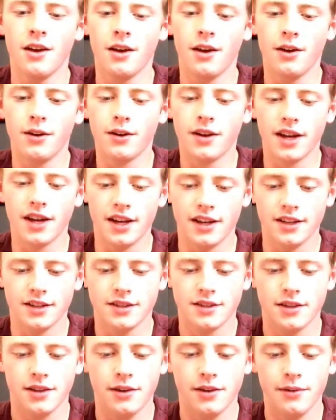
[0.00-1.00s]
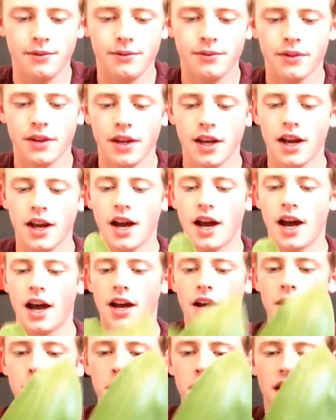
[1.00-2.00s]
Okay, so I
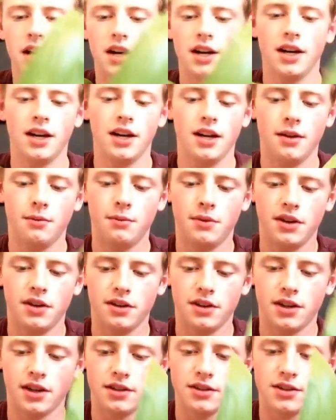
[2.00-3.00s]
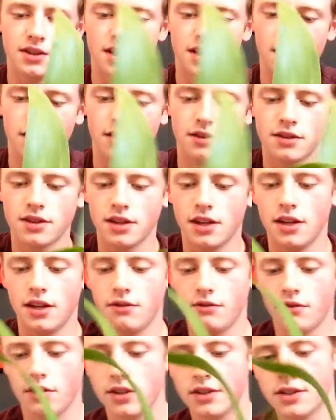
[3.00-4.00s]
unpotted it and went downstairs
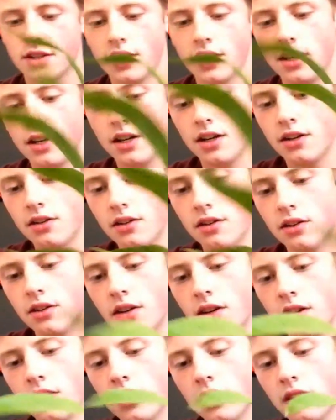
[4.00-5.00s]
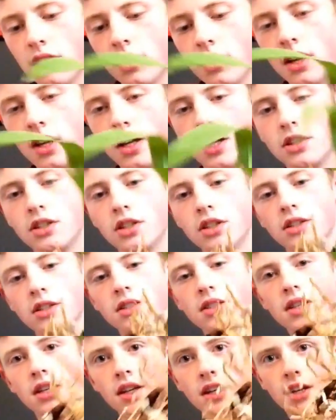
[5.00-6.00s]
and rinsed it under the kitchen
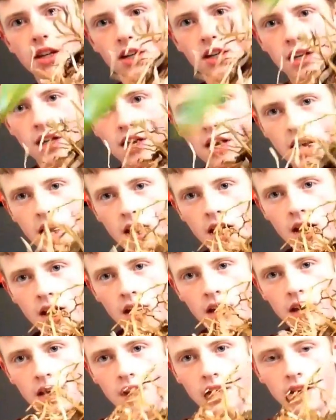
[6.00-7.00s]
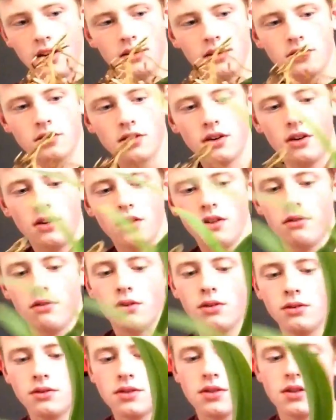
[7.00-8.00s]
sink. And here's all the
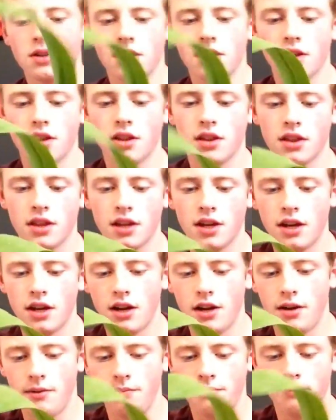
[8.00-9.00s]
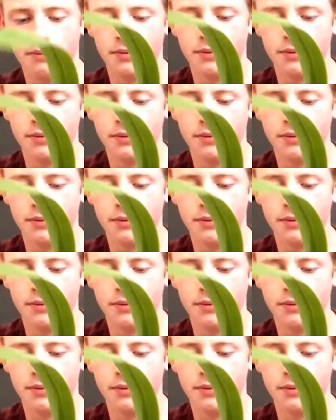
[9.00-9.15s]
roots that um